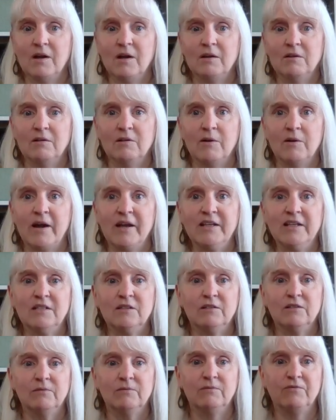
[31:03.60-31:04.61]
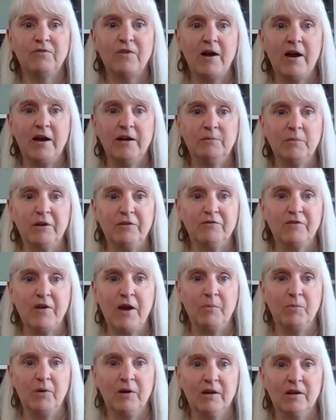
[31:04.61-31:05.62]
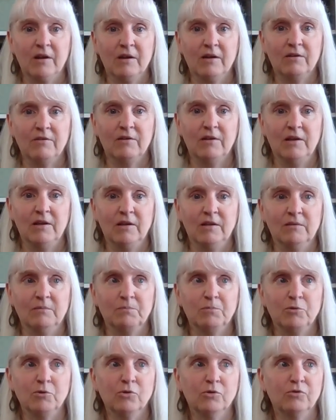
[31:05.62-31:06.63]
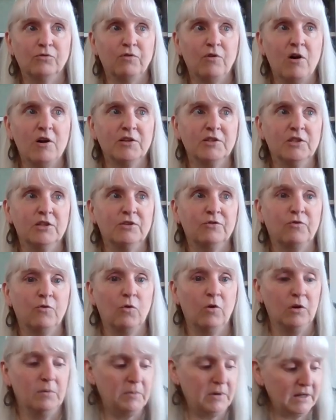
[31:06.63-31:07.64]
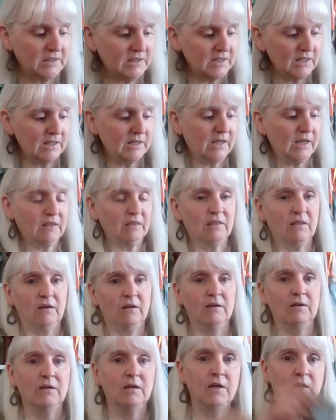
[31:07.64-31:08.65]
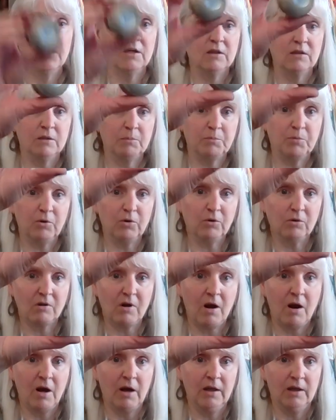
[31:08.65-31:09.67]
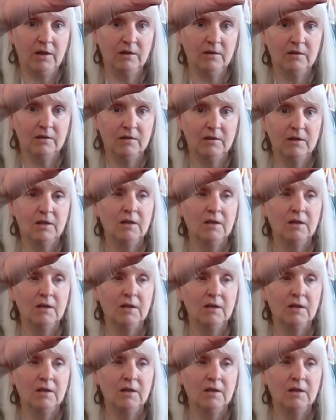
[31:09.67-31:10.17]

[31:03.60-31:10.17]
I don't know. I need to find my fabric and pull flosses for it. But I did get the pearl cotton.